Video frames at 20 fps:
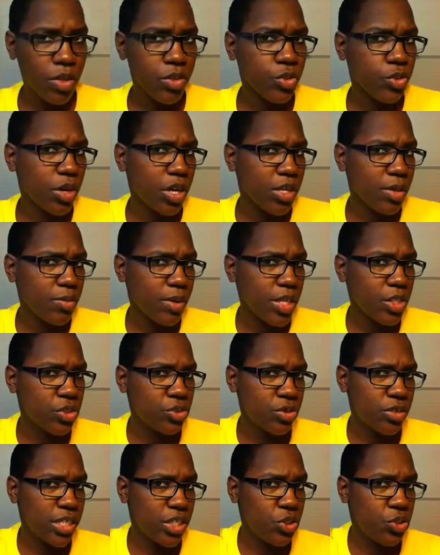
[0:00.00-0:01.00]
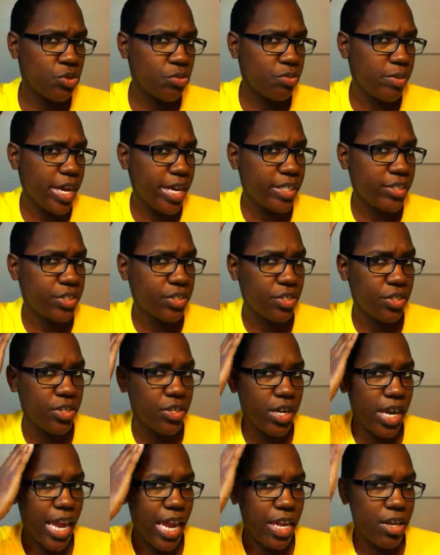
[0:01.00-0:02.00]
try to make sure that you master
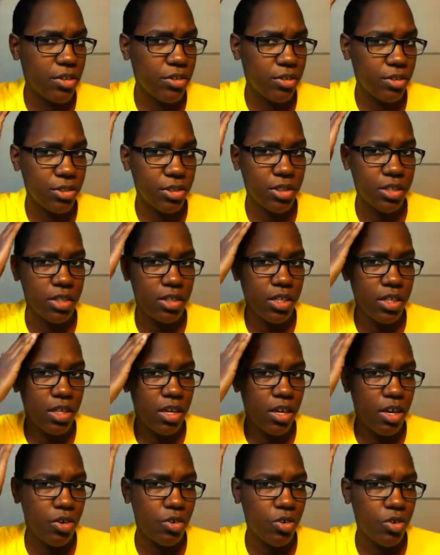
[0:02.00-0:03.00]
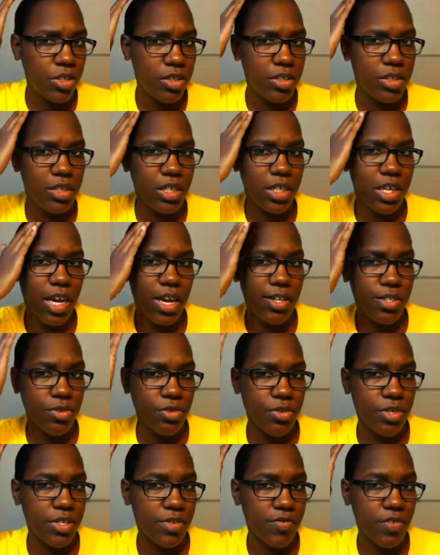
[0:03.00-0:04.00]
your angles according to the
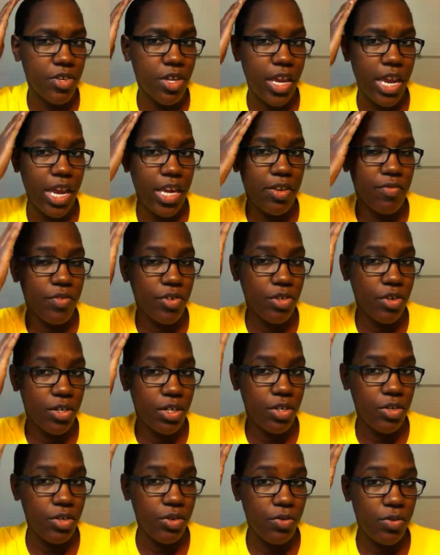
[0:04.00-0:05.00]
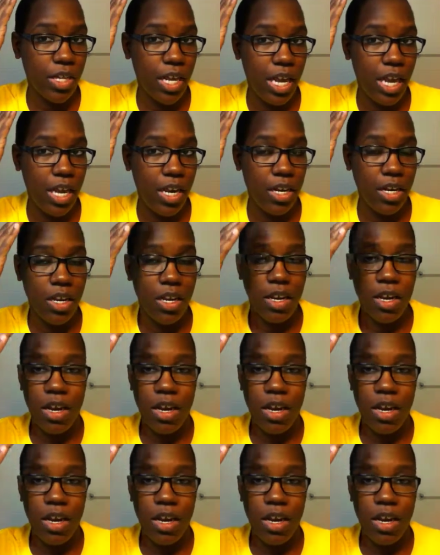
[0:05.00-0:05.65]
contours of your head if you're going to do that